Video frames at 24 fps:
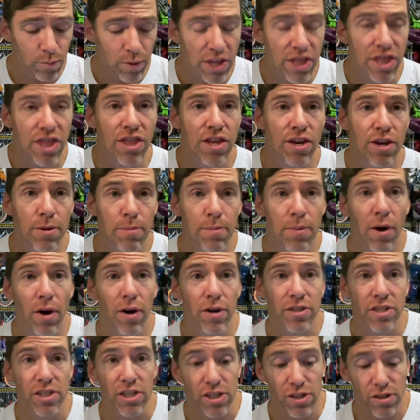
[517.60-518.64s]
with
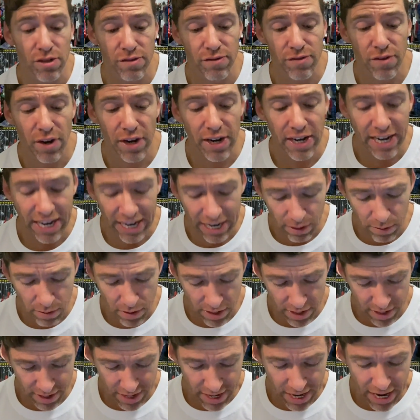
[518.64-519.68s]
third-party stuff right now.
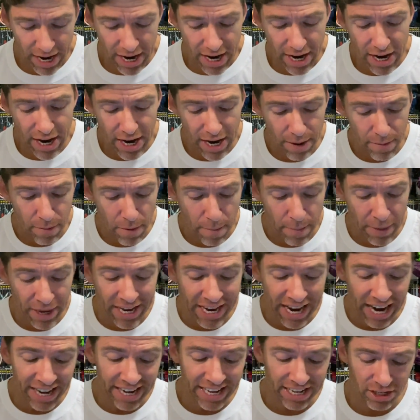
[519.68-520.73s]

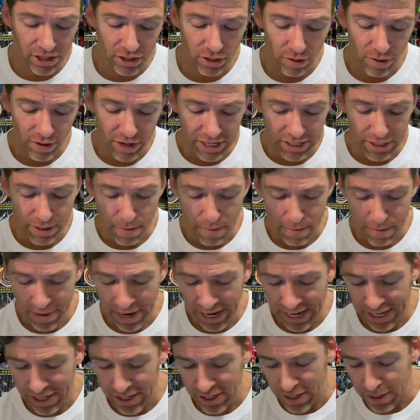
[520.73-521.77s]
Mechanic Toys,
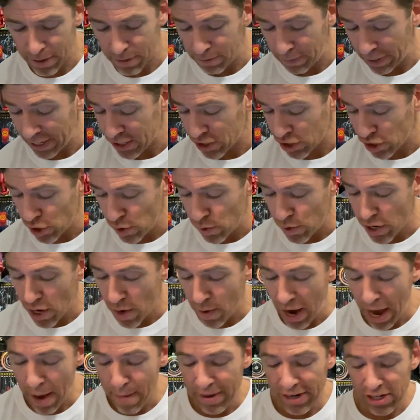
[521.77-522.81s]
Mech Studio,
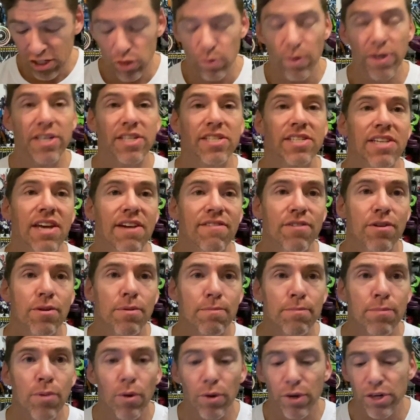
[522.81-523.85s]
MS27,
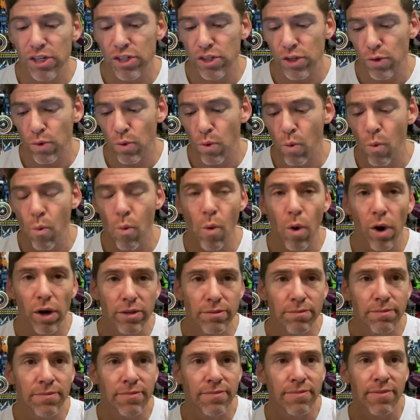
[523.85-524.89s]
Poison
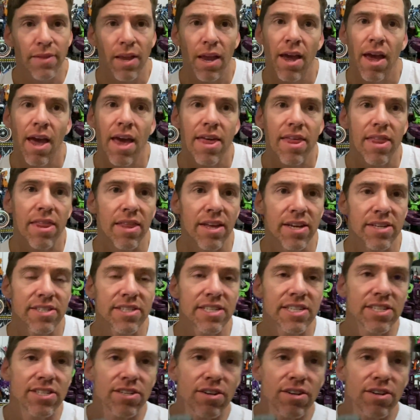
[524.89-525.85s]
1. This is